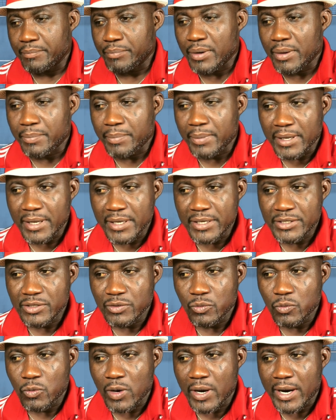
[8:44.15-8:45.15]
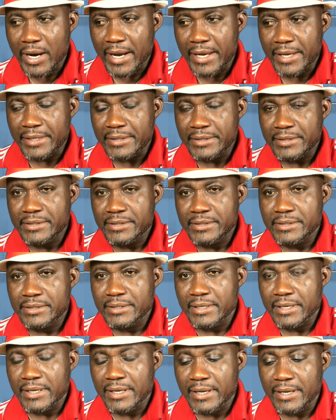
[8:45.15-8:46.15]
Population
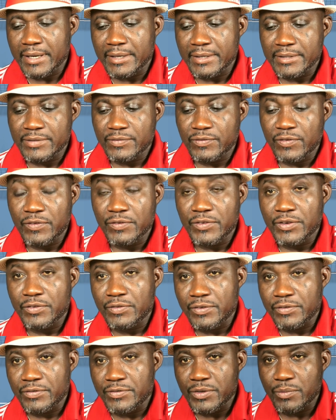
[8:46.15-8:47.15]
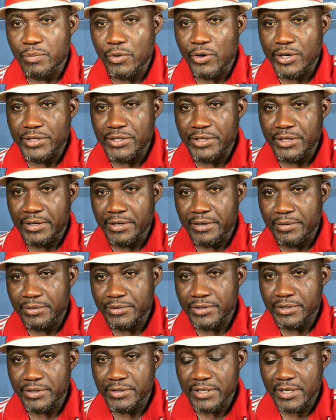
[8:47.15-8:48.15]
wise is 50-50 boys and
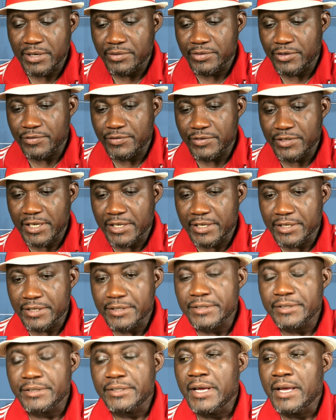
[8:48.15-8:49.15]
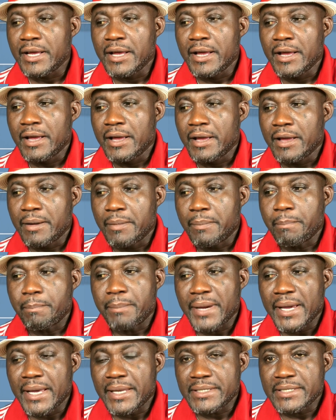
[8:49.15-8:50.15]
girls in terms of gender,
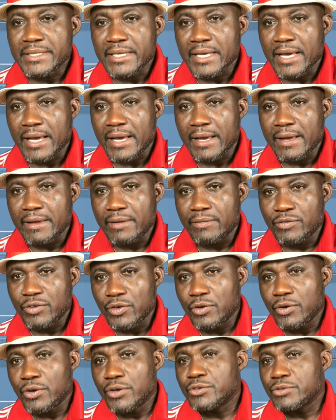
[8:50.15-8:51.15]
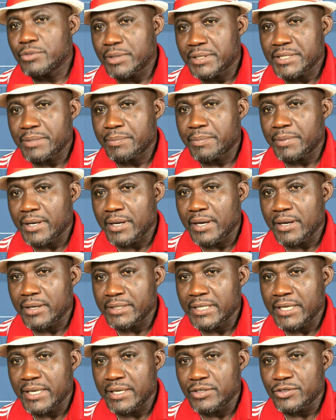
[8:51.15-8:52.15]
but if you go to a typical
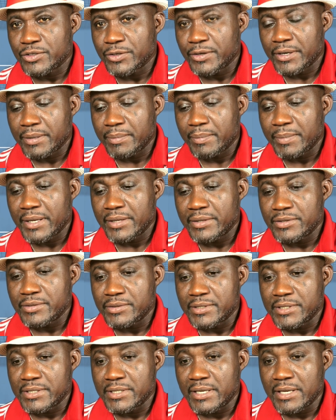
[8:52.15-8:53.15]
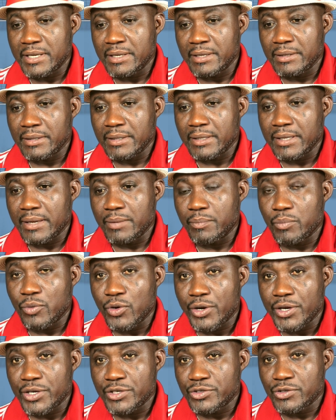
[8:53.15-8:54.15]
tennis tournament, you see like
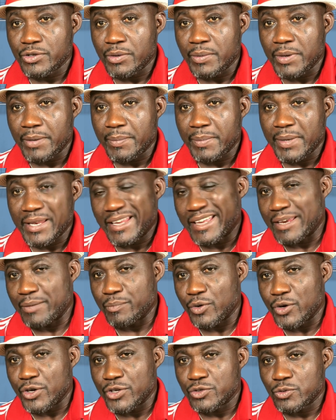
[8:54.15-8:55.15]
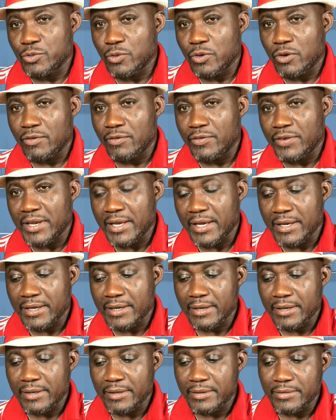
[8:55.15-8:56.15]
boys tournament, like boys 12 and
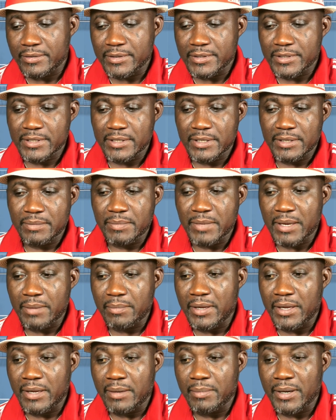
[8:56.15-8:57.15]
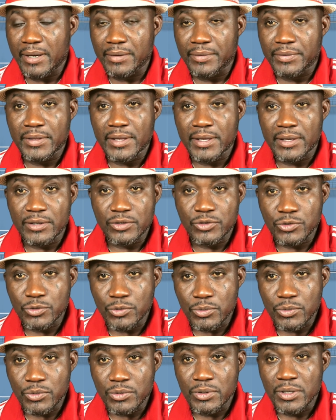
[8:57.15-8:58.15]
under, you see maybe about
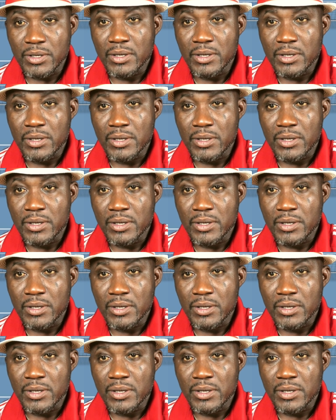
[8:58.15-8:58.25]
32